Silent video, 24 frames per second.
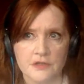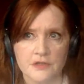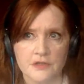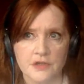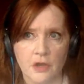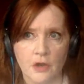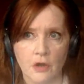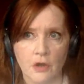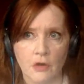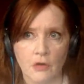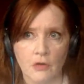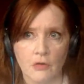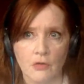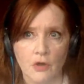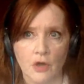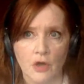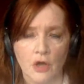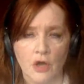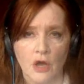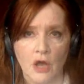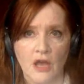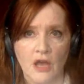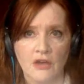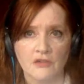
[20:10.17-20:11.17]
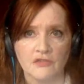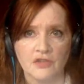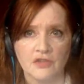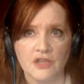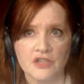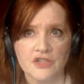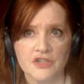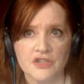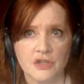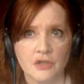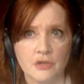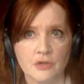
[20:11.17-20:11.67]
So,
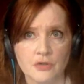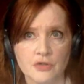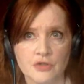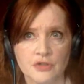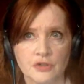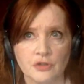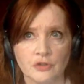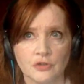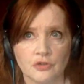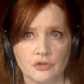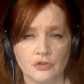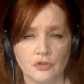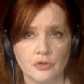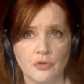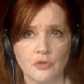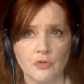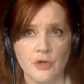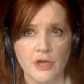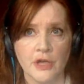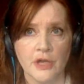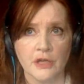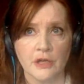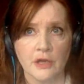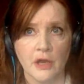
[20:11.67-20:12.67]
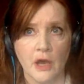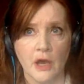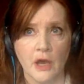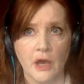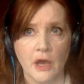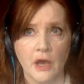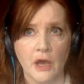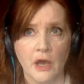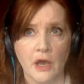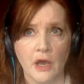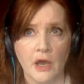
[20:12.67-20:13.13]
and he's used to doing